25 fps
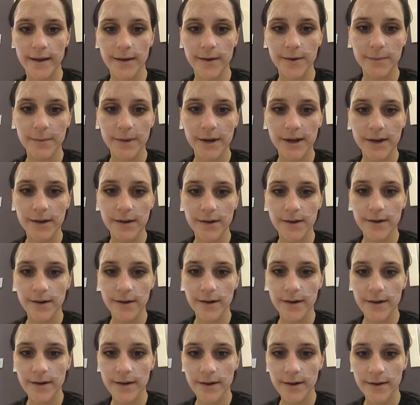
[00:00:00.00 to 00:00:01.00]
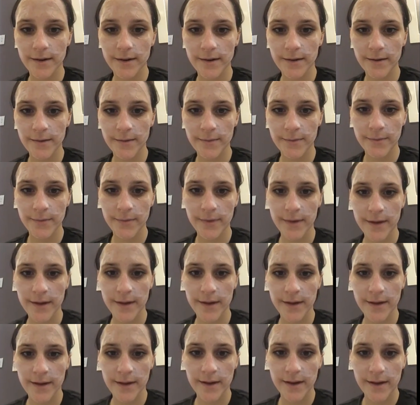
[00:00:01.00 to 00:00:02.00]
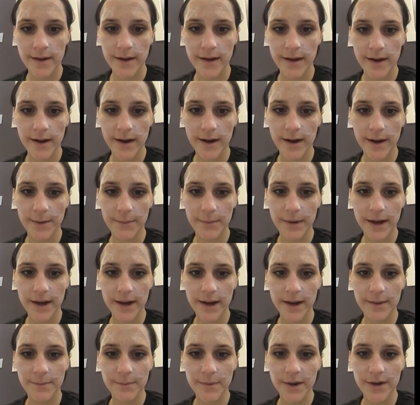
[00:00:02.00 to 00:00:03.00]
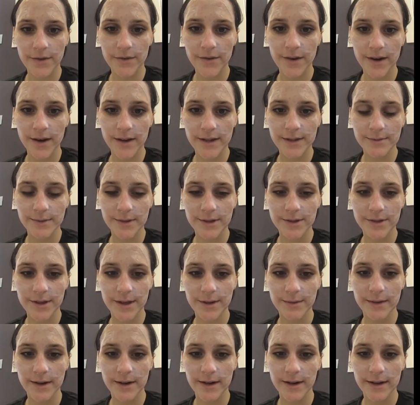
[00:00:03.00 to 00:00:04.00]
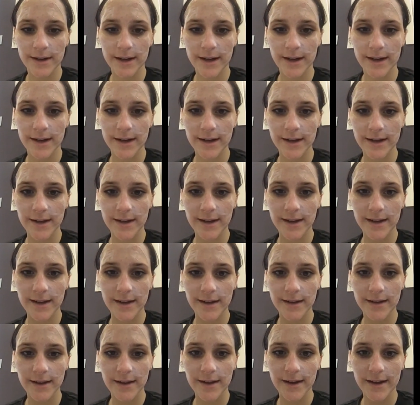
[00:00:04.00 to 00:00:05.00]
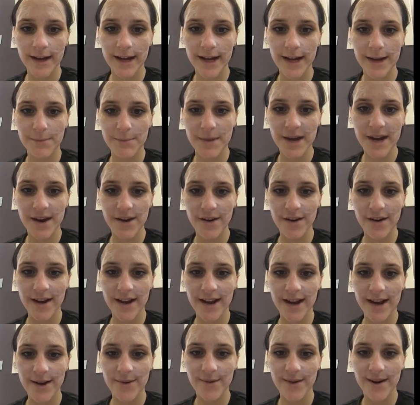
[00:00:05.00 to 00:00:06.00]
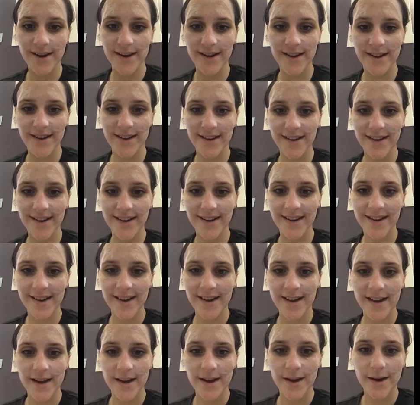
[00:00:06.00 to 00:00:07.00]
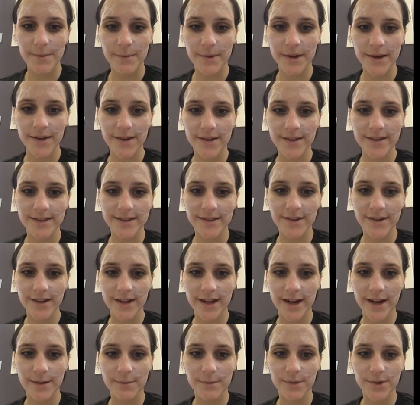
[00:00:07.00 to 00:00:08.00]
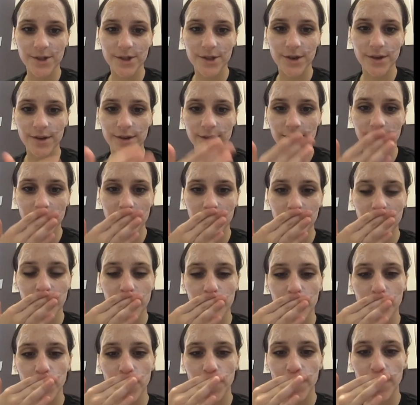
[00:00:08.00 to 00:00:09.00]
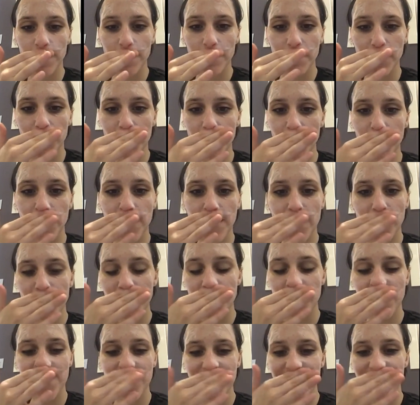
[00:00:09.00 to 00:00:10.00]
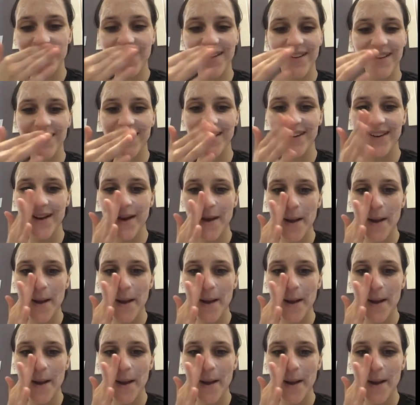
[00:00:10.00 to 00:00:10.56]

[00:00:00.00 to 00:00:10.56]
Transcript: oh my god. Um, I had my raspberry treatment, yeah. Hey Mary, how are you? Oh my god, there's no caramel chocolate. left. You bought them all. Oh no!